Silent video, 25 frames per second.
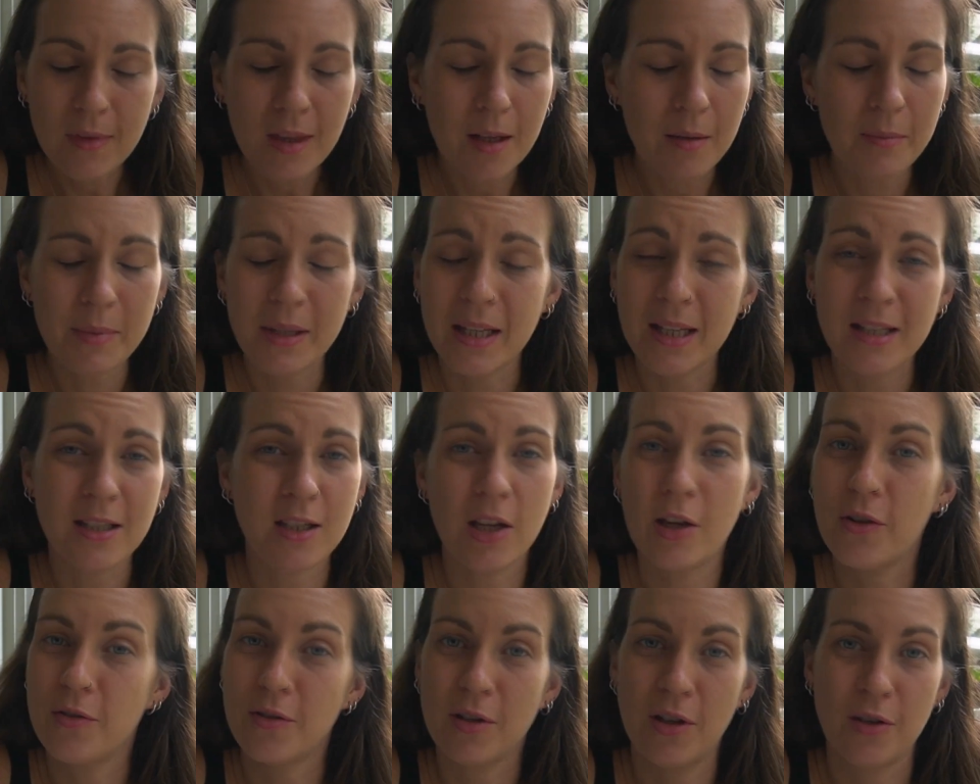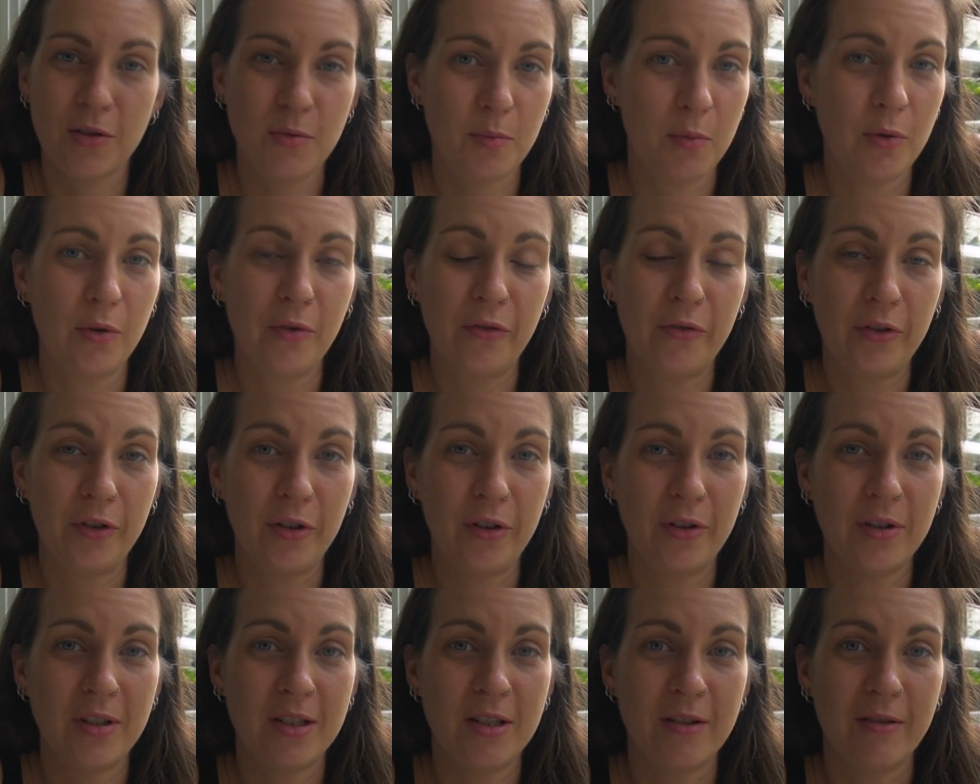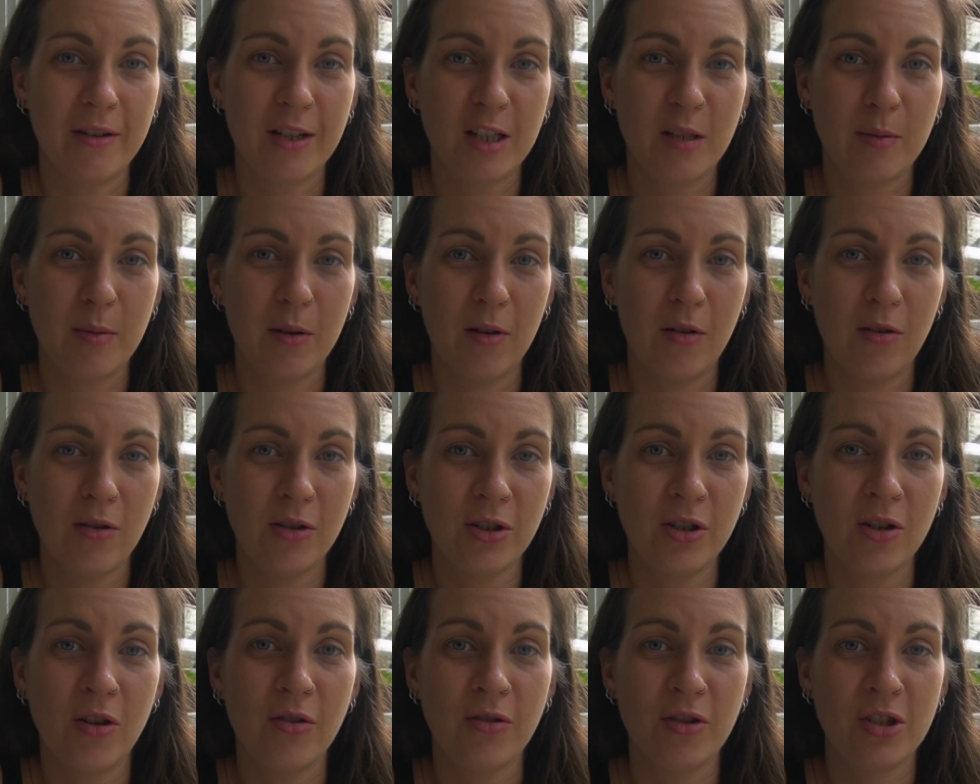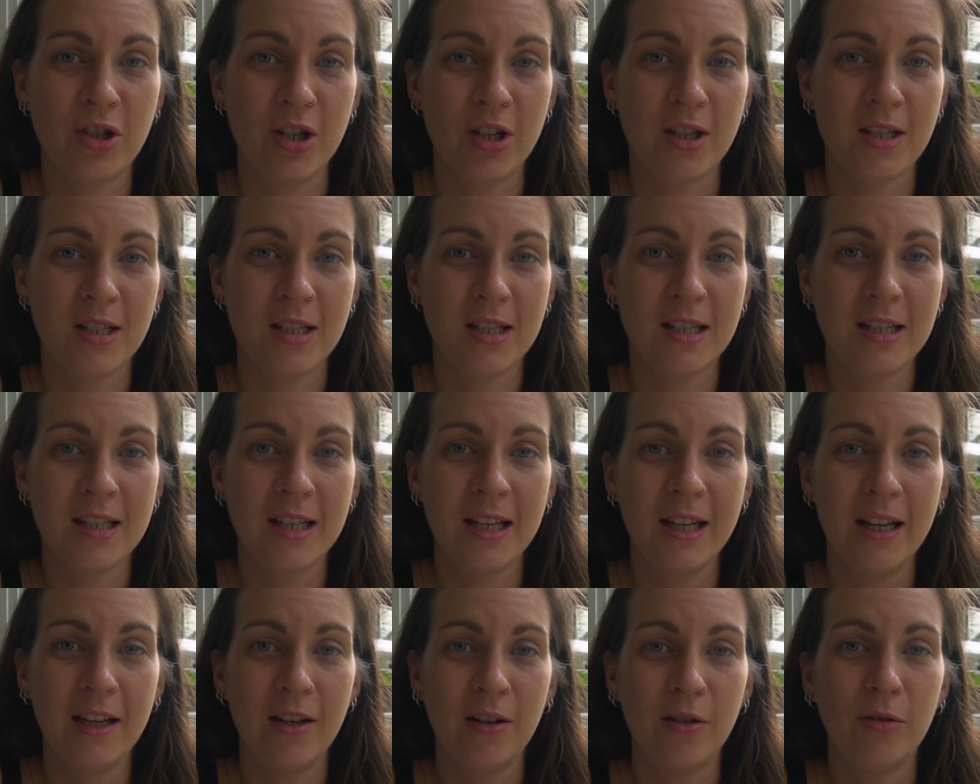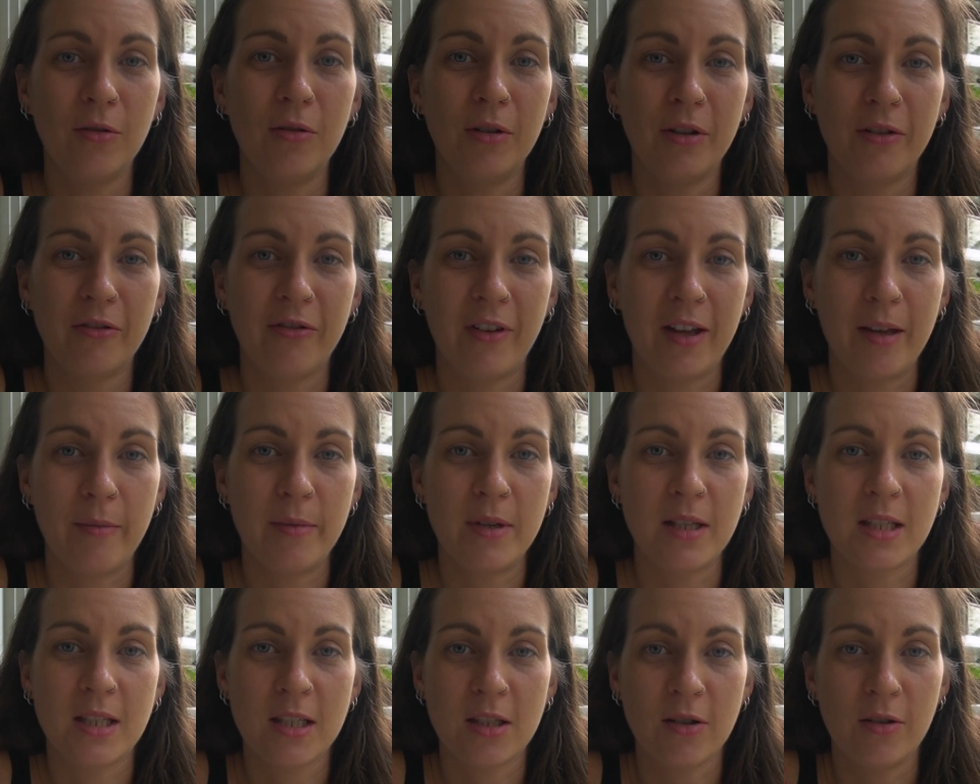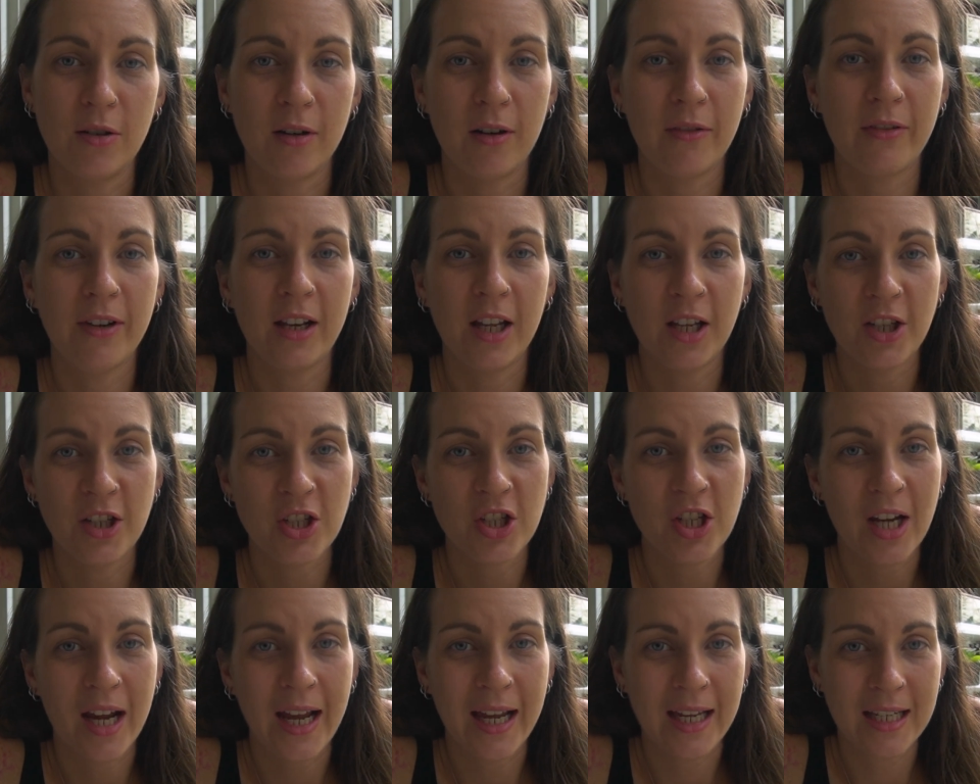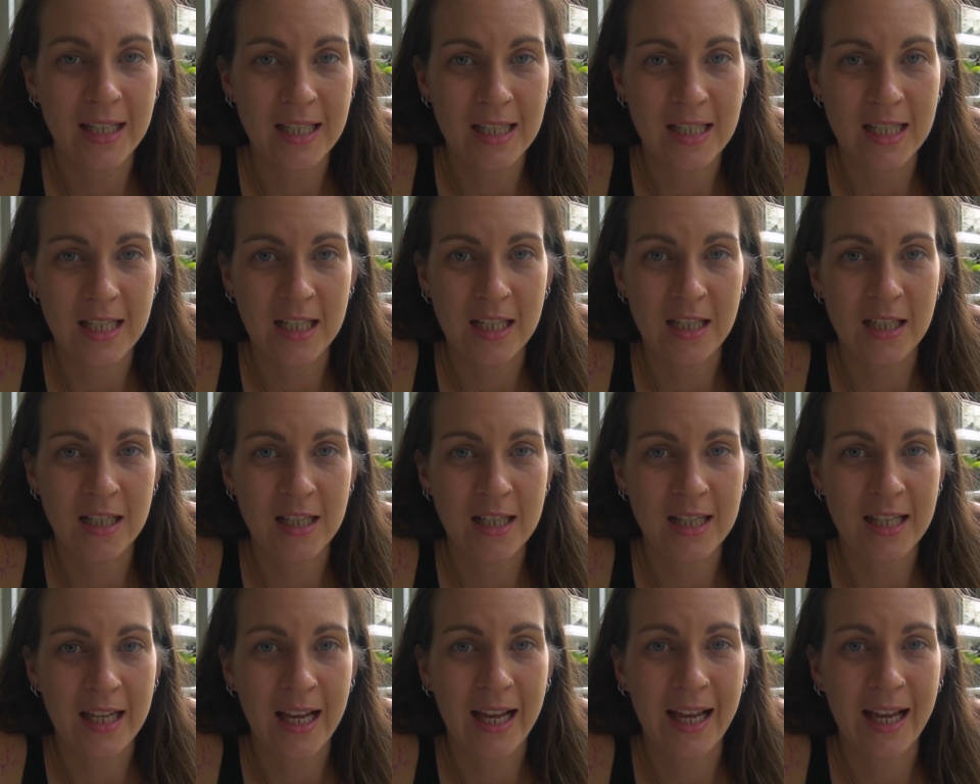But there's loads more food to explore, not just all the famous sort of lunch and dinners.